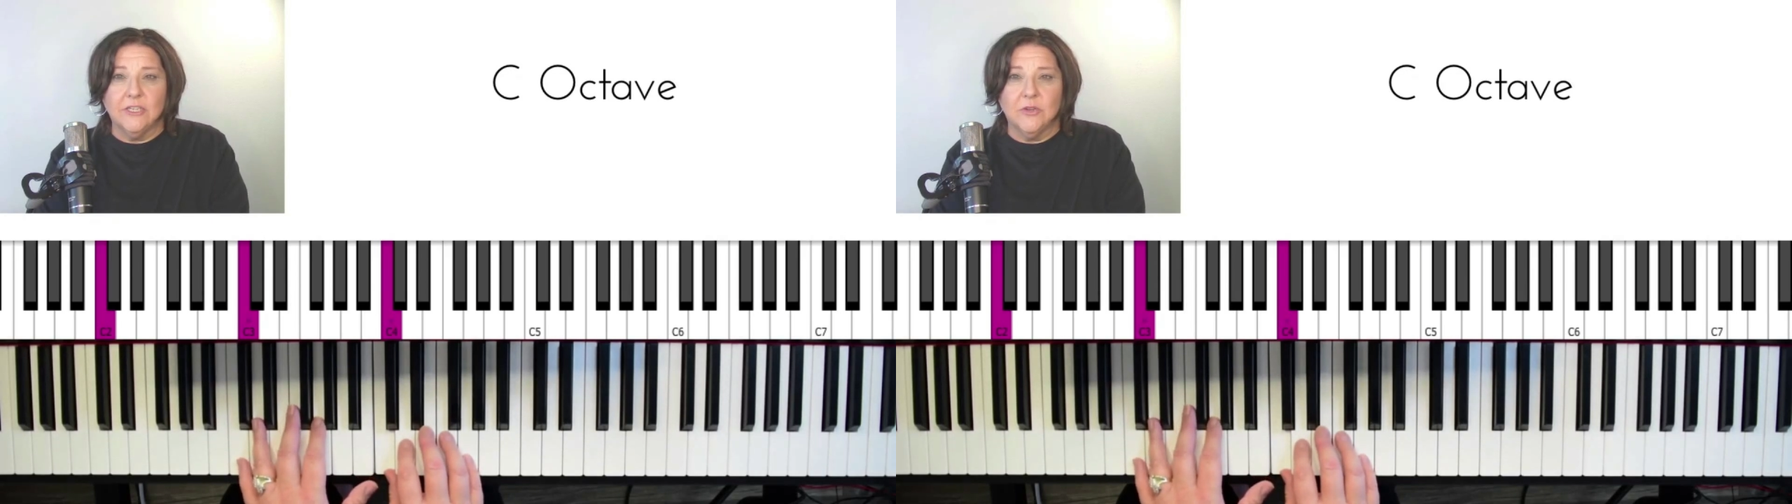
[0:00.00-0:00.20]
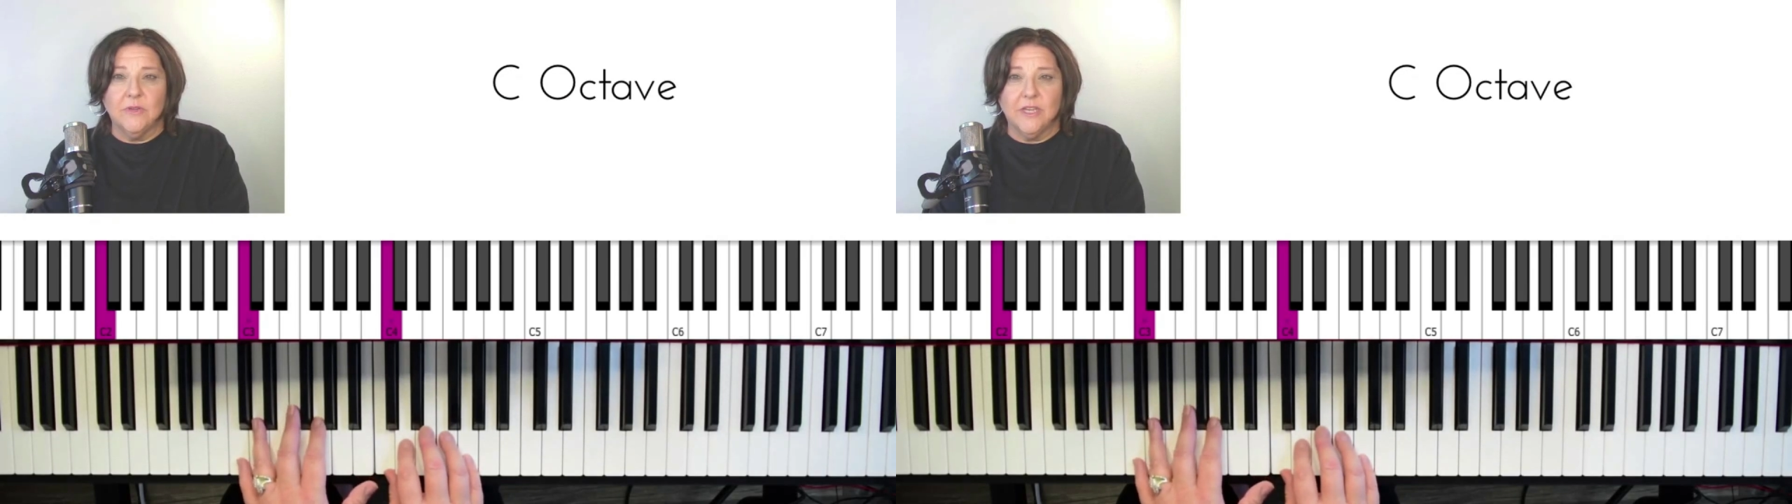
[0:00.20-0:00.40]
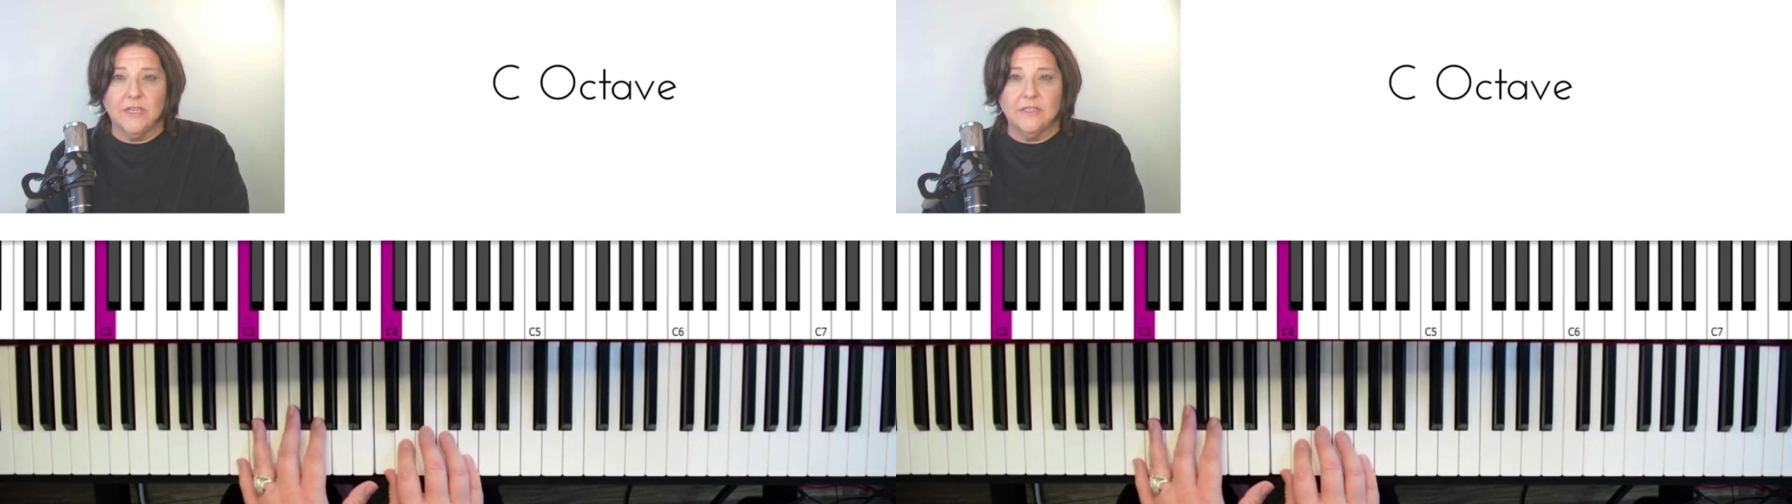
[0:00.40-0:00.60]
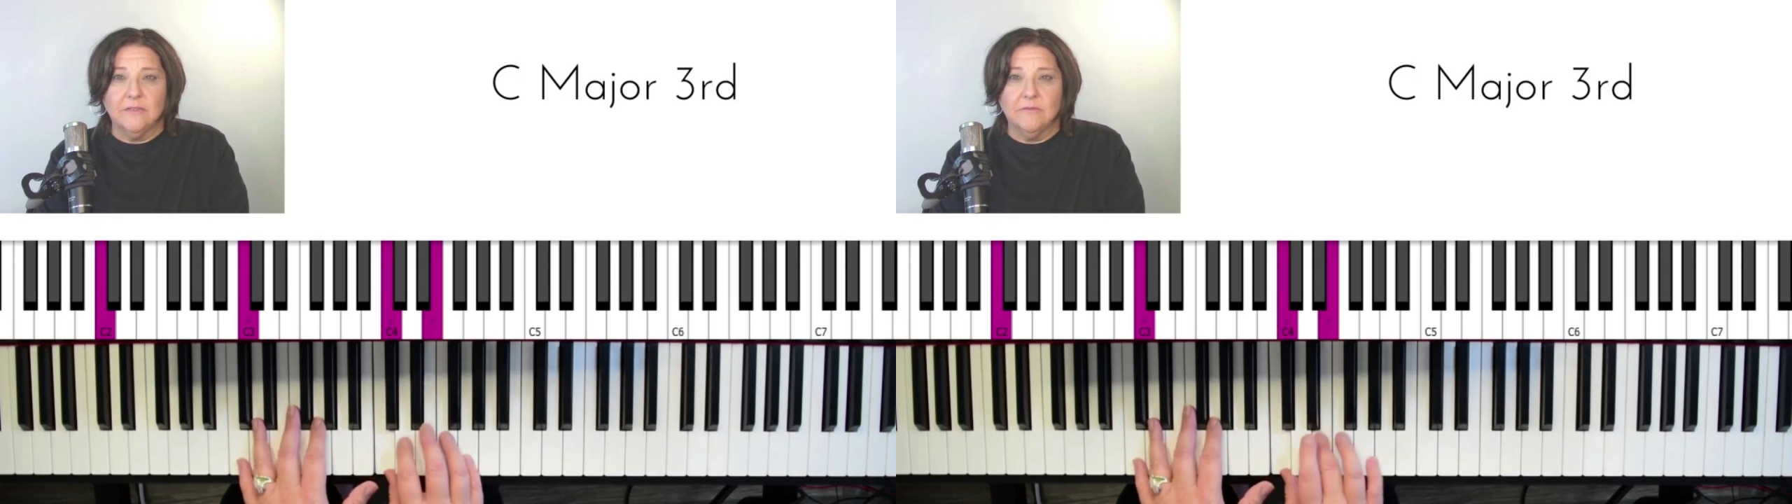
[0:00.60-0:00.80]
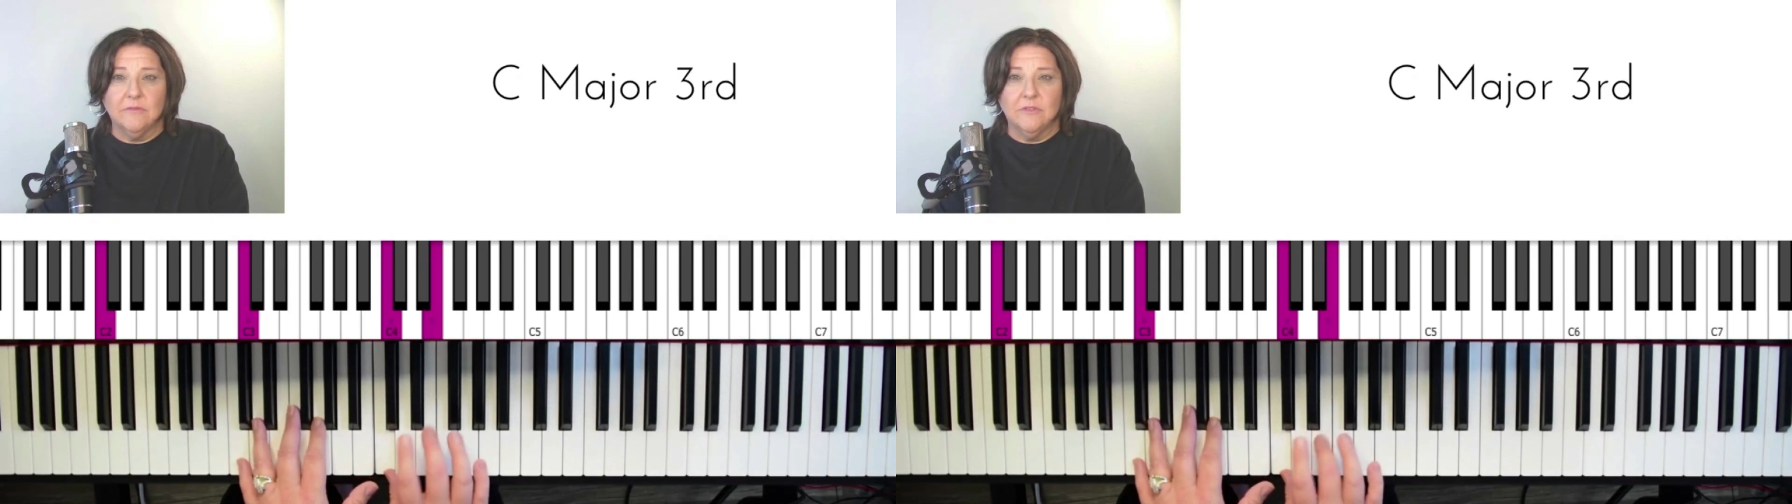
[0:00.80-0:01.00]
note yet,
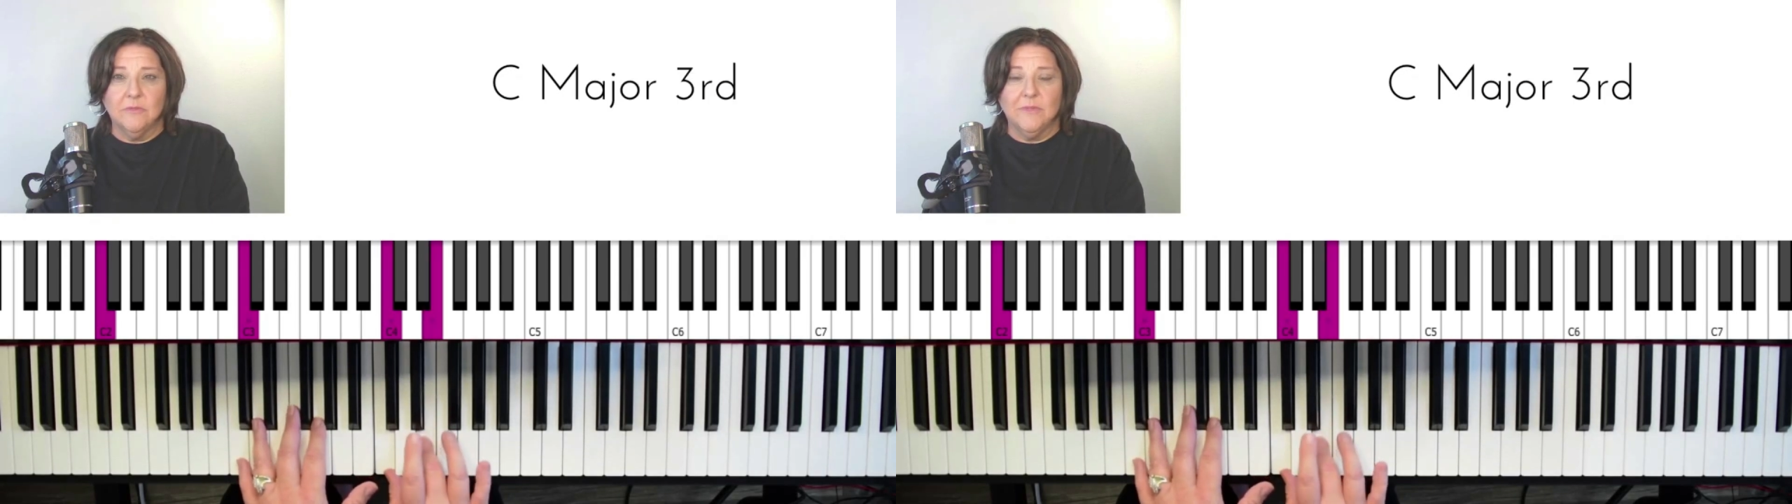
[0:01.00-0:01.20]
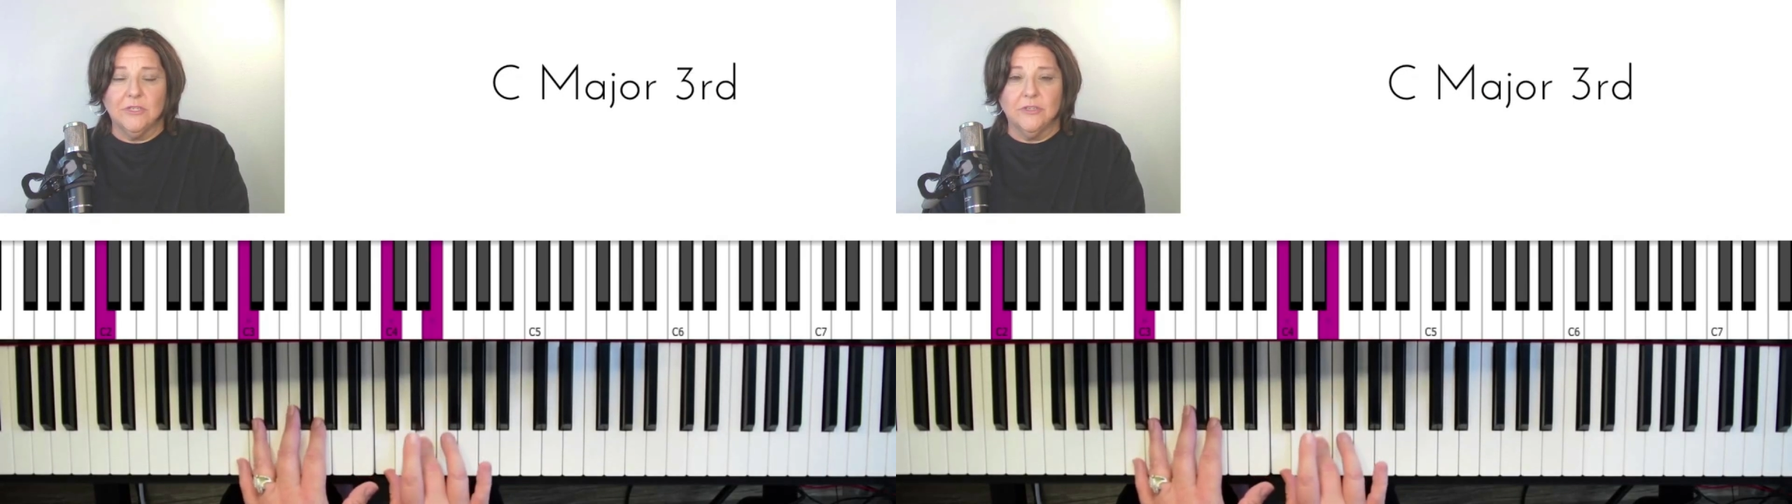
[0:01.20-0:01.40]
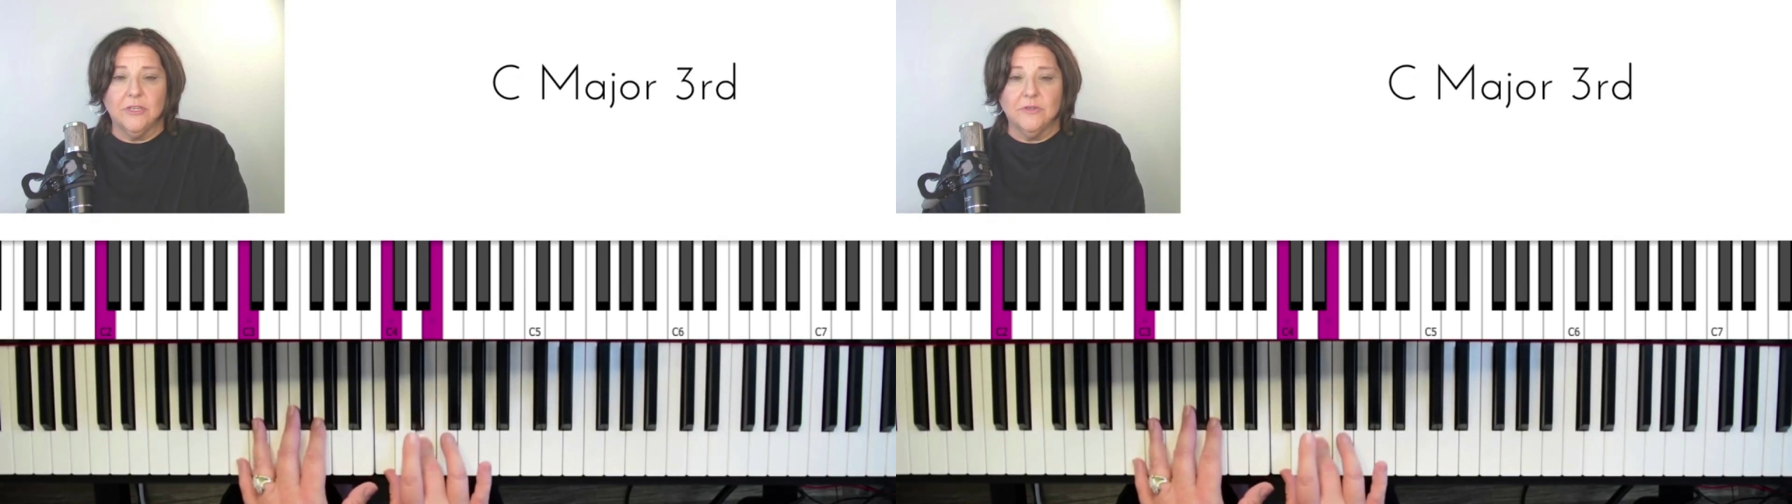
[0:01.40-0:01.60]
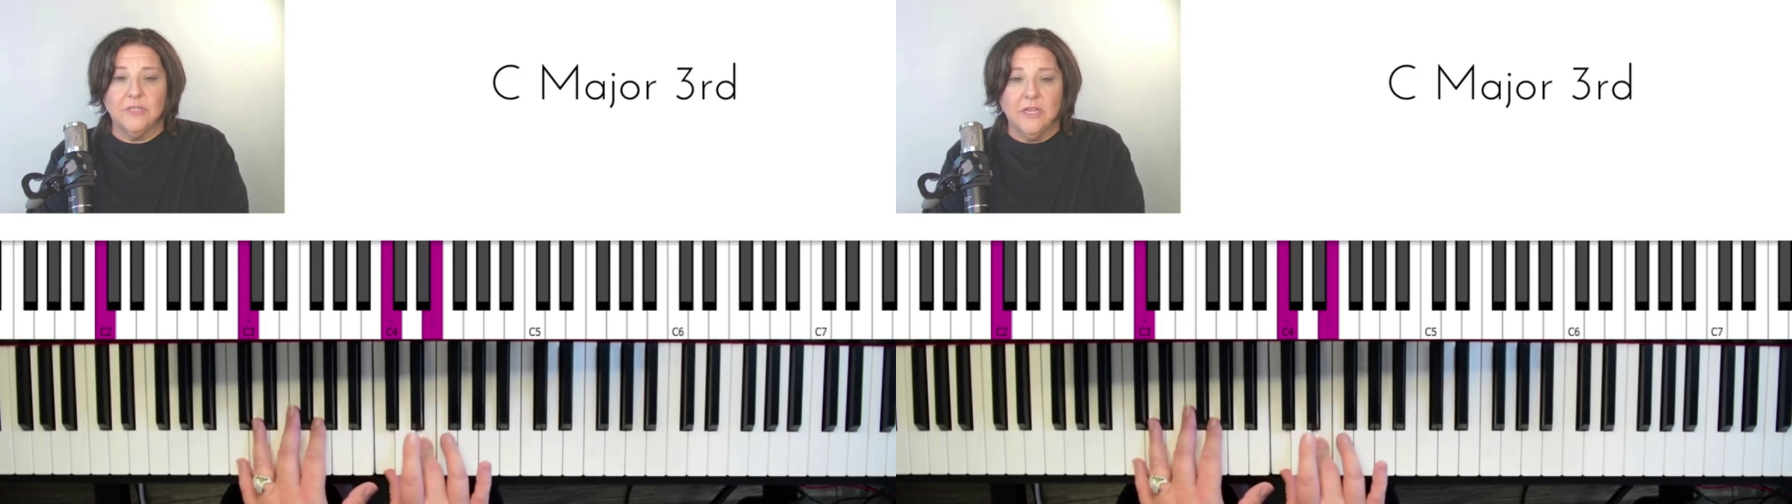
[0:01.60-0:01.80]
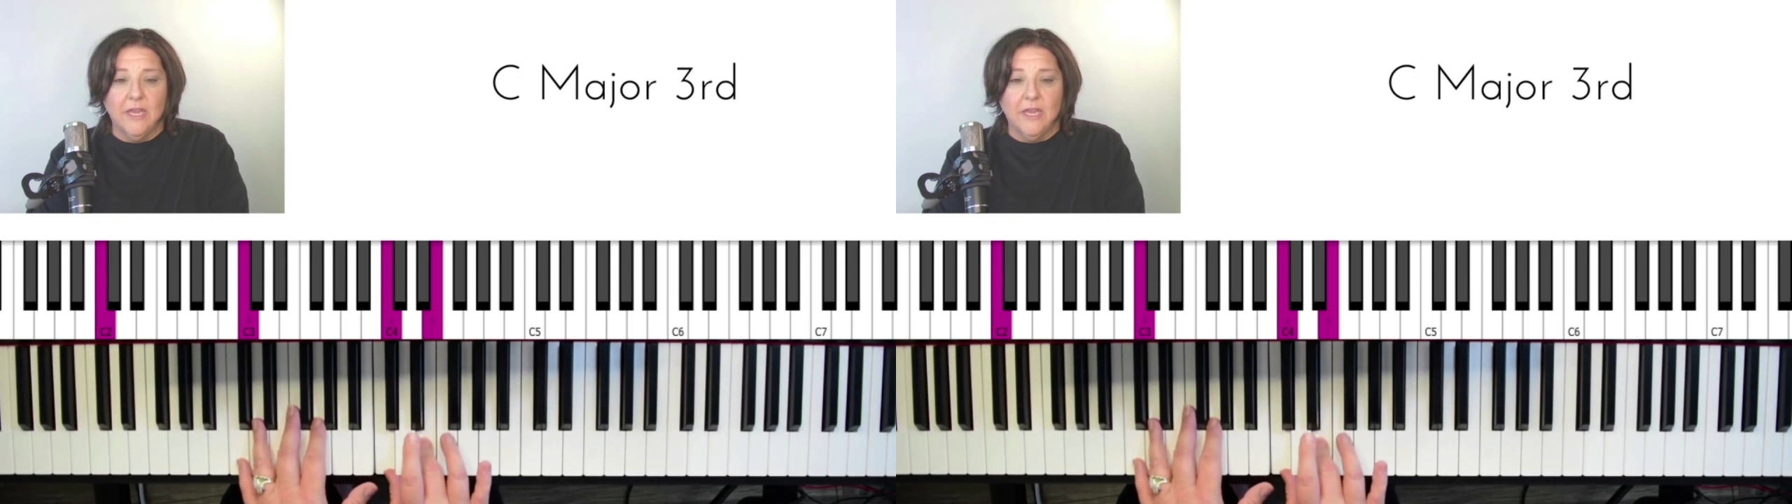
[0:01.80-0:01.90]
the middle note.